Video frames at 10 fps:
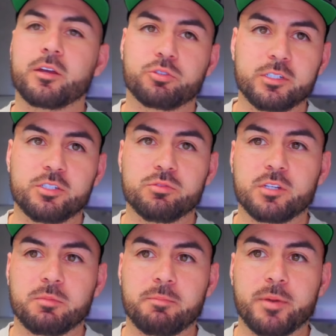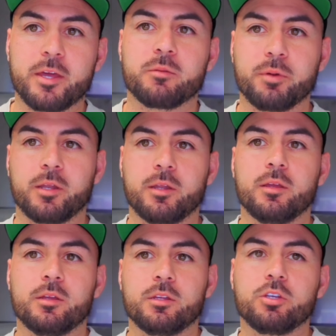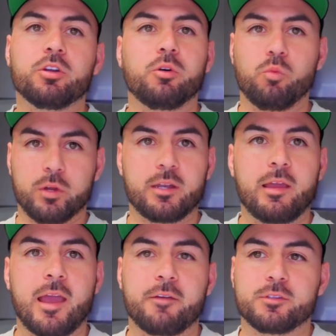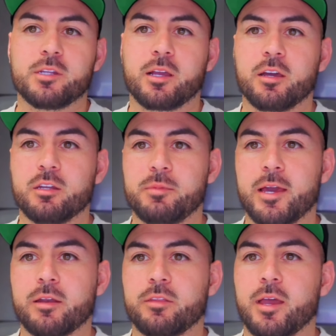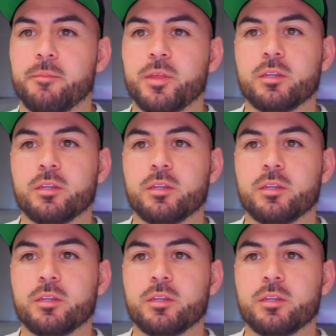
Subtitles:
Now, a 3-2 is going to be better, but 1.5 is not cutting me out of that.